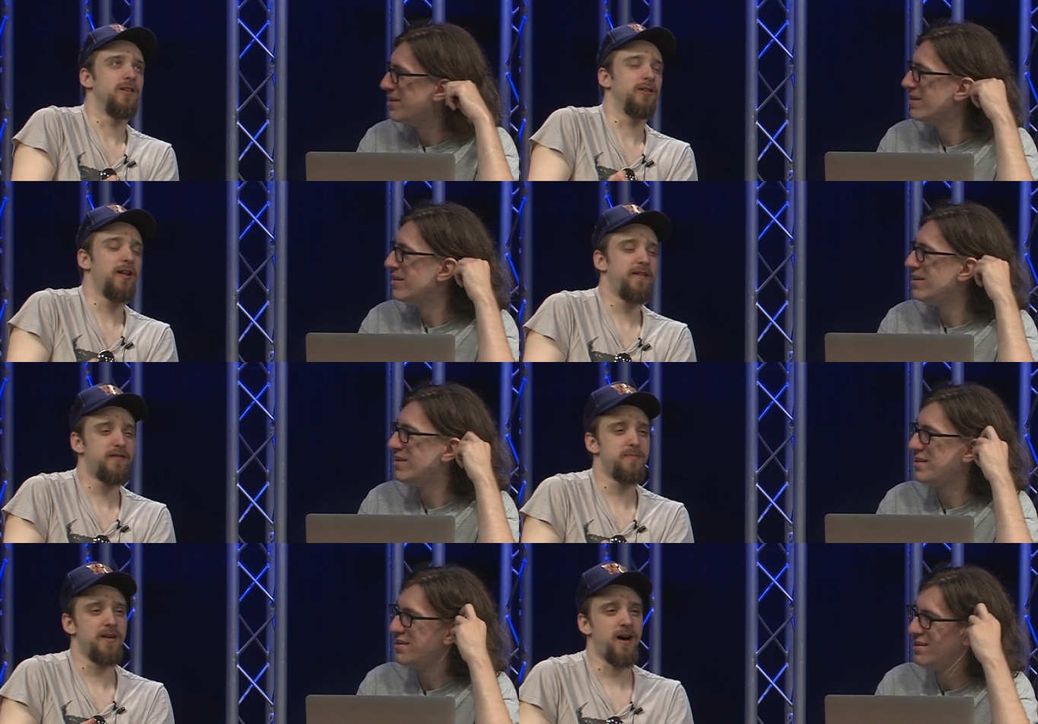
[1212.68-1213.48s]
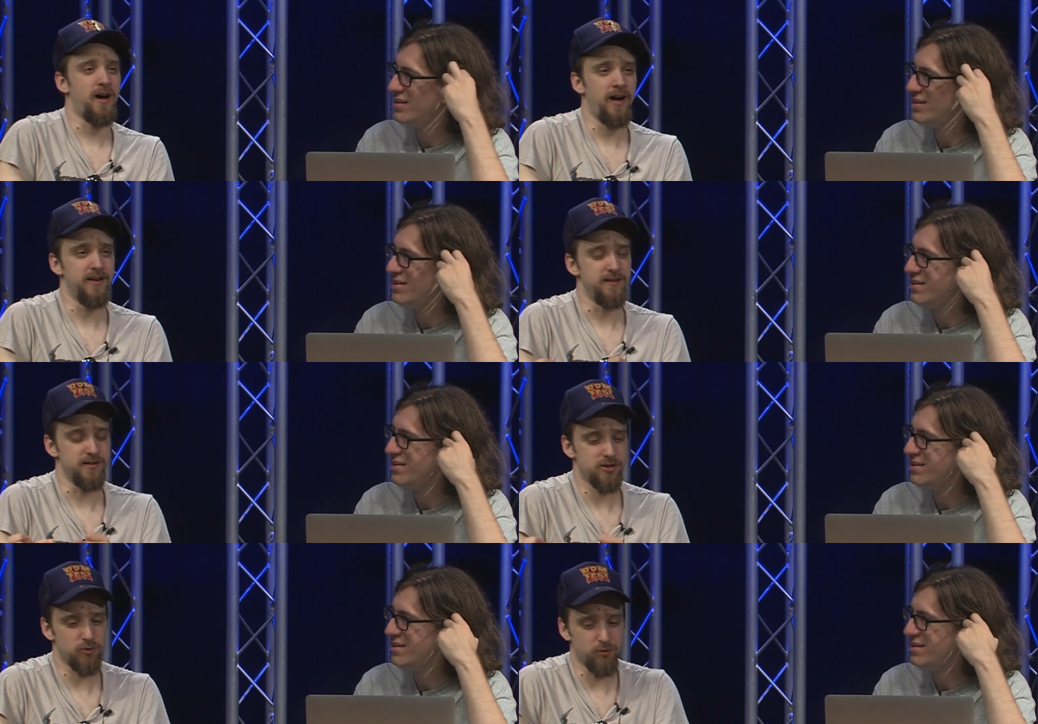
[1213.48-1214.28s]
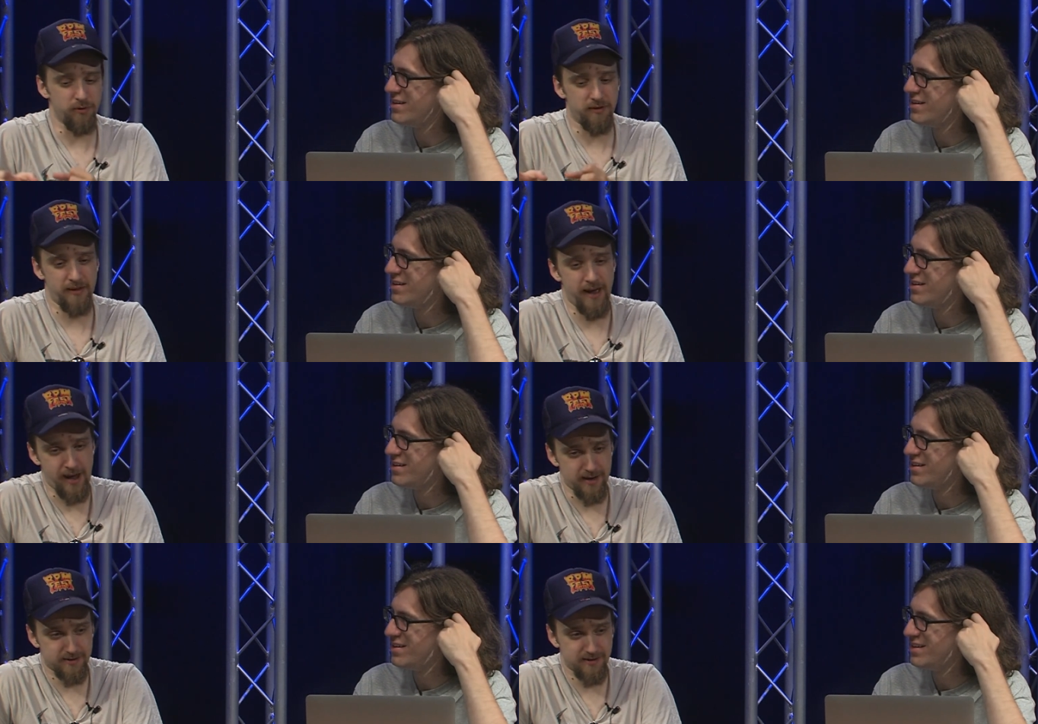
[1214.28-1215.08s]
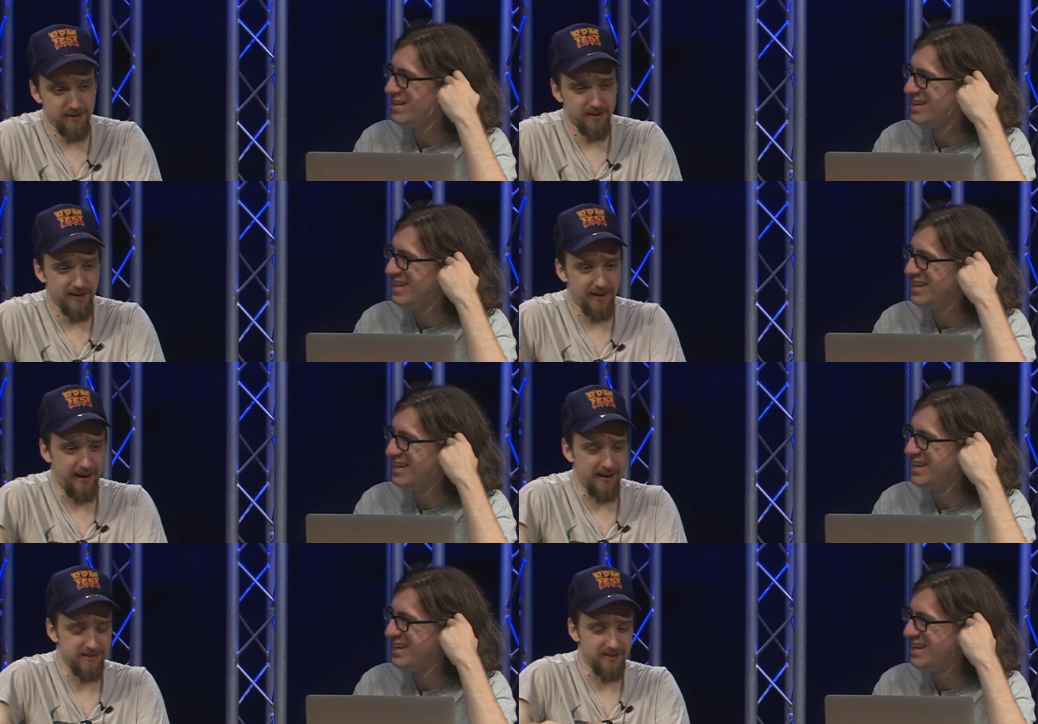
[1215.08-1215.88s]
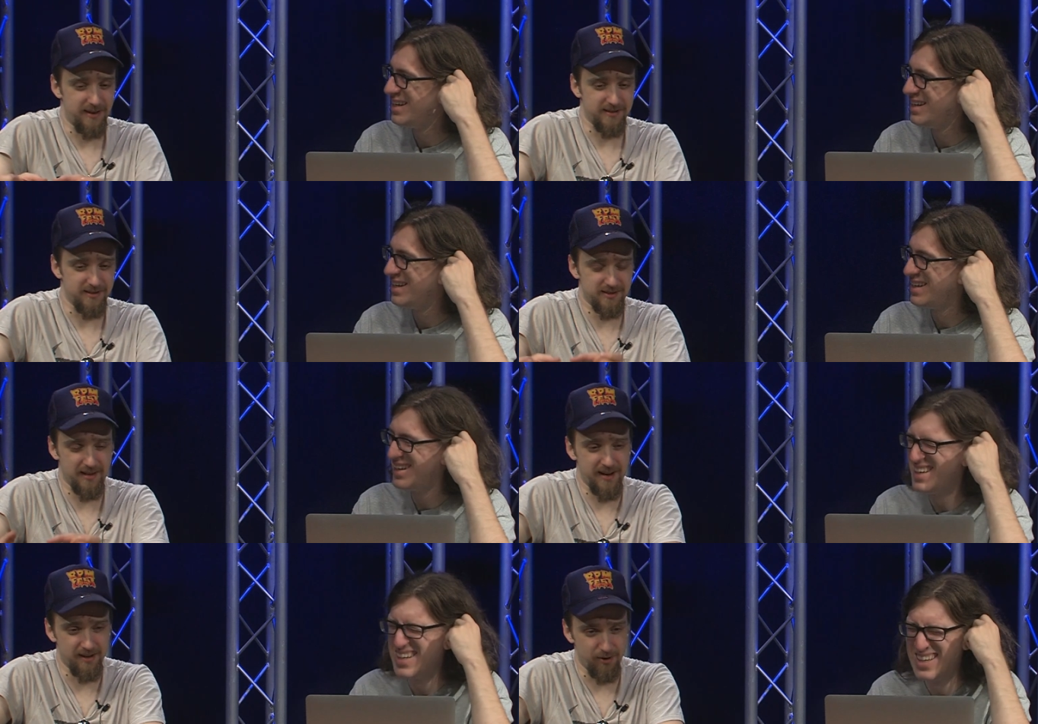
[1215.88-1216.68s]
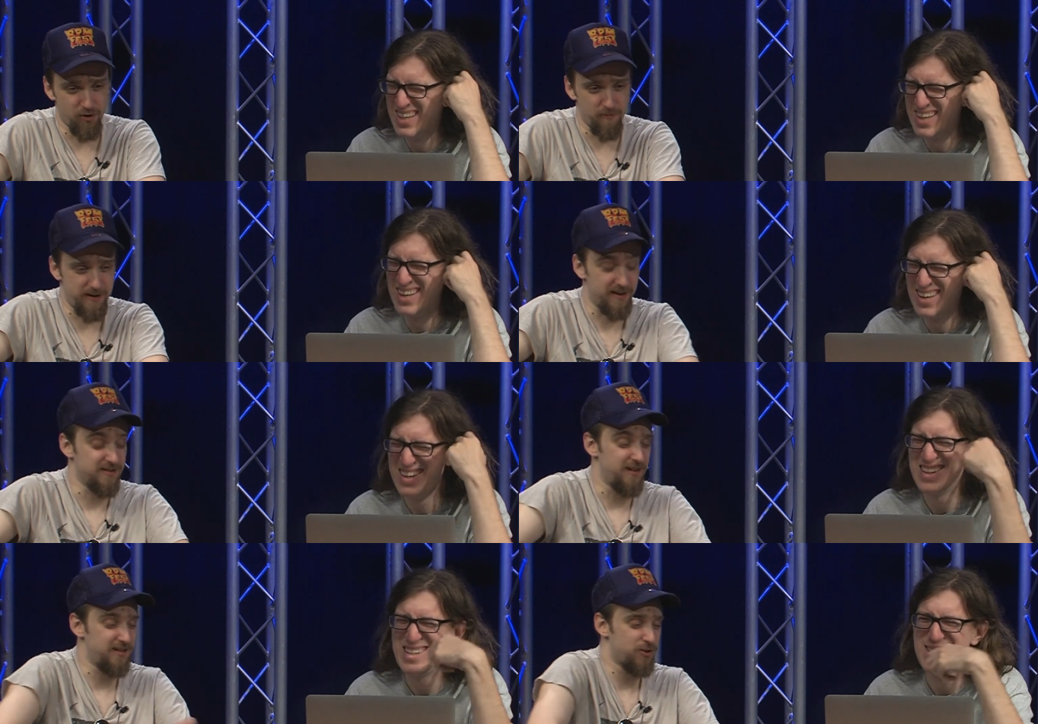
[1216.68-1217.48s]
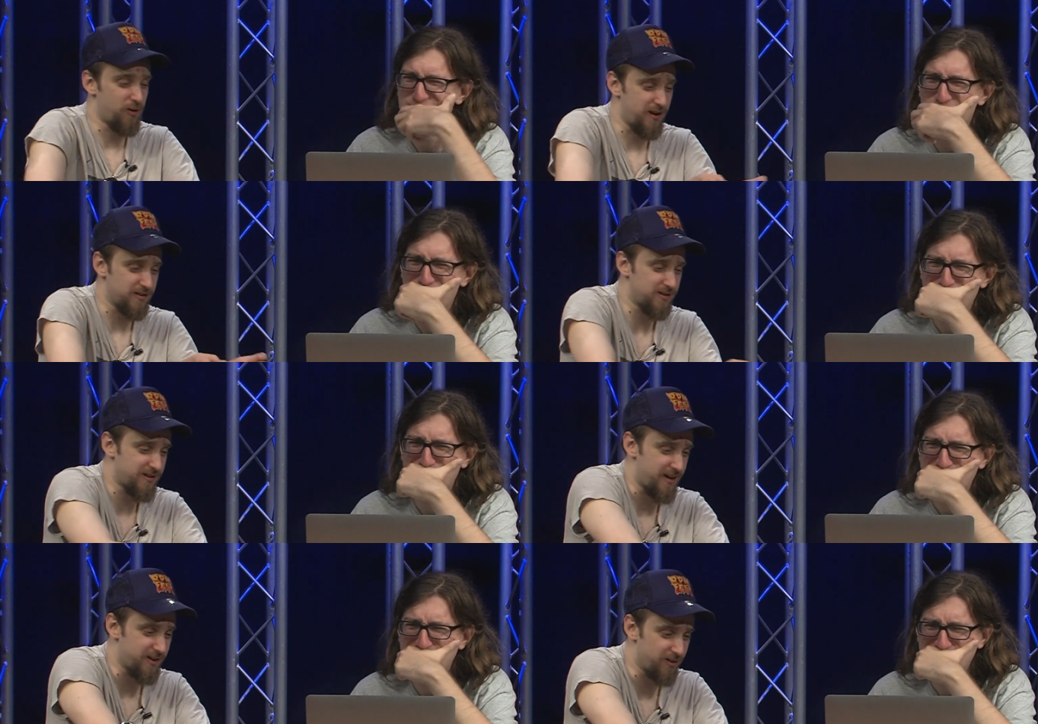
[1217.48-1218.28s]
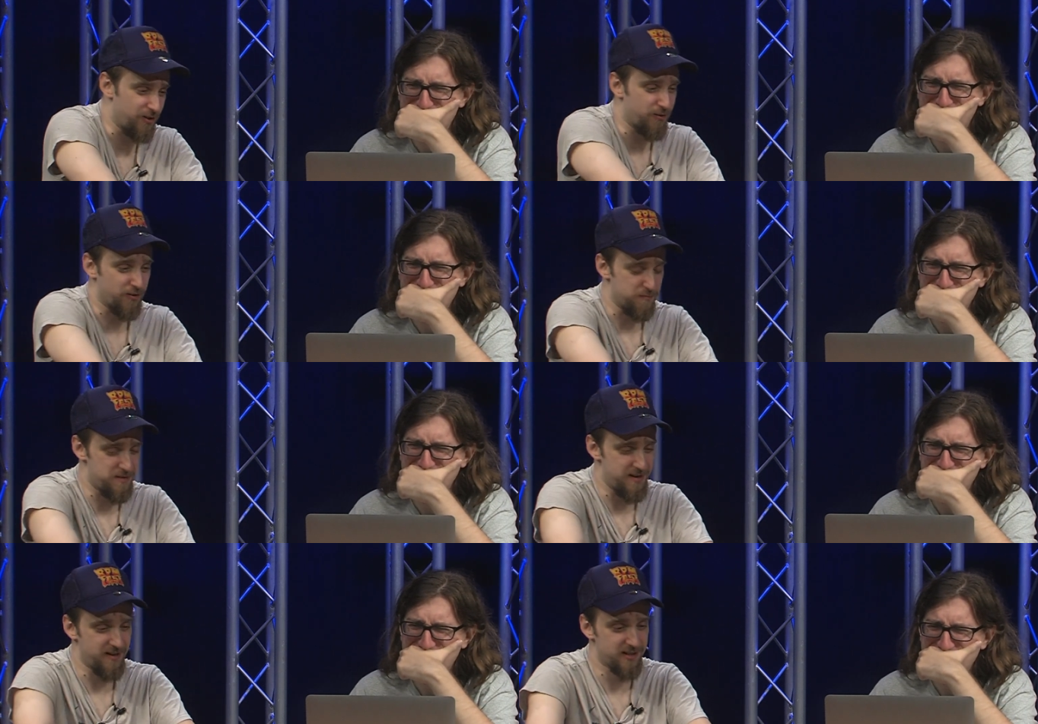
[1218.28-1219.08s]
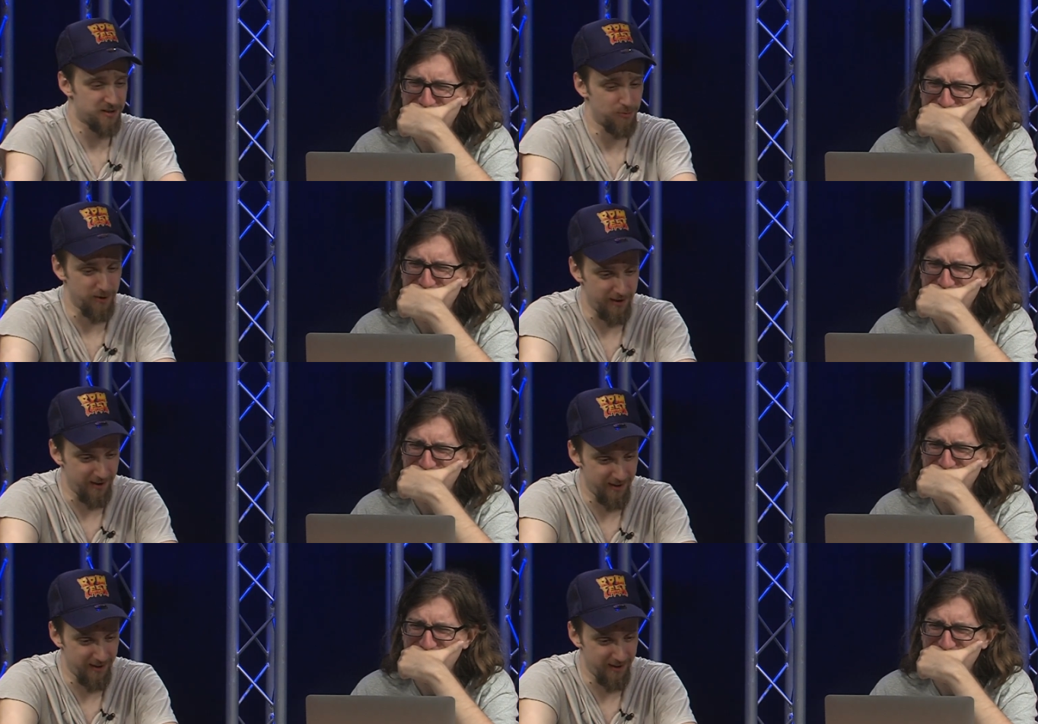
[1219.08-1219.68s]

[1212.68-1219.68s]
Speaker 1: Left Behind and sold that as a as a standalone because they sold it as a standalone on the PS3.